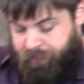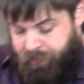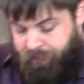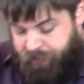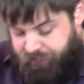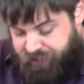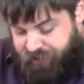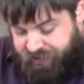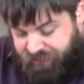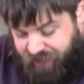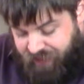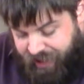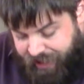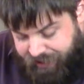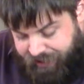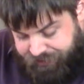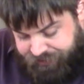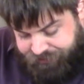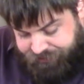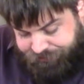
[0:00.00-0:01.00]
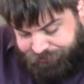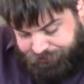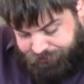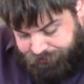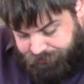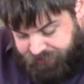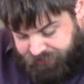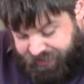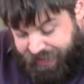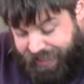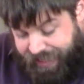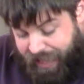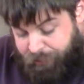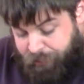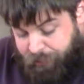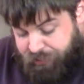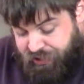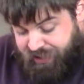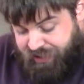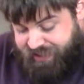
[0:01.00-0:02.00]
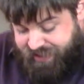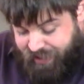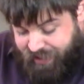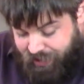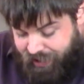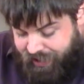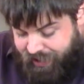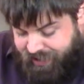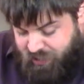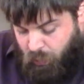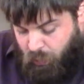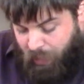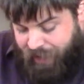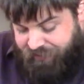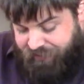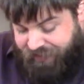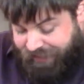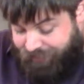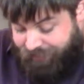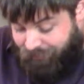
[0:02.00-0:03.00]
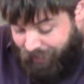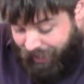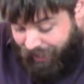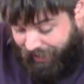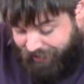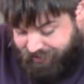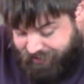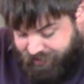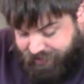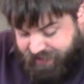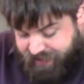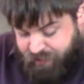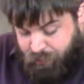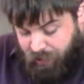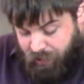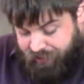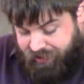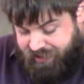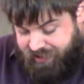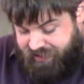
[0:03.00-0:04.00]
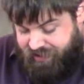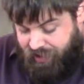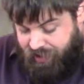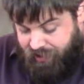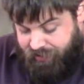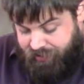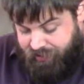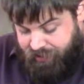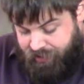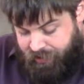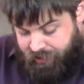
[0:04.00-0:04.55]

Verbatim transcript: Verse 5 Then Abram took Sarai, his wife, and Lot, and his brother's son,